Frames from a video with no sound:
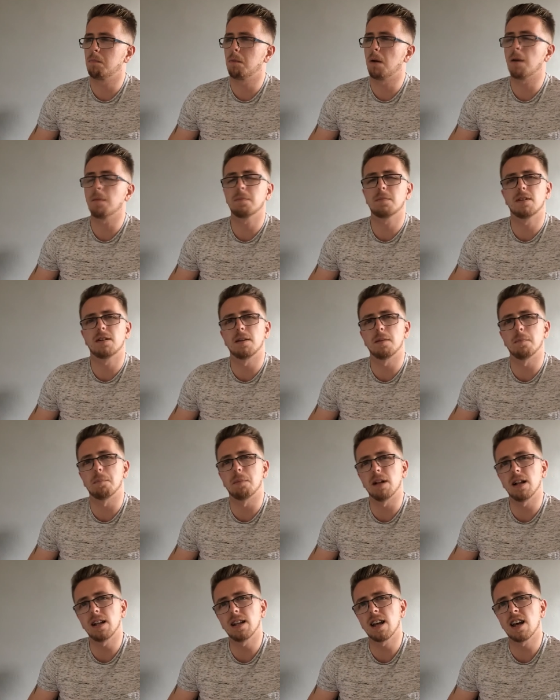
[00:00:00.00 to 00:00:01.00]
Bob the
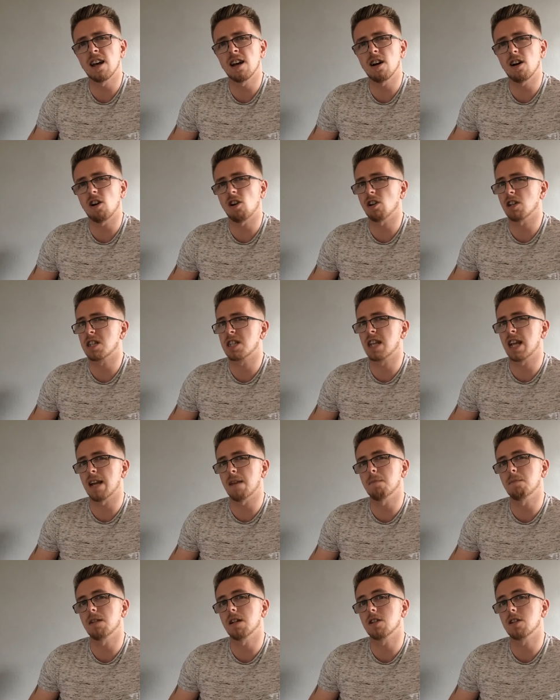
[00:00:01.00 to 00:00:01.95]
Builder or Tim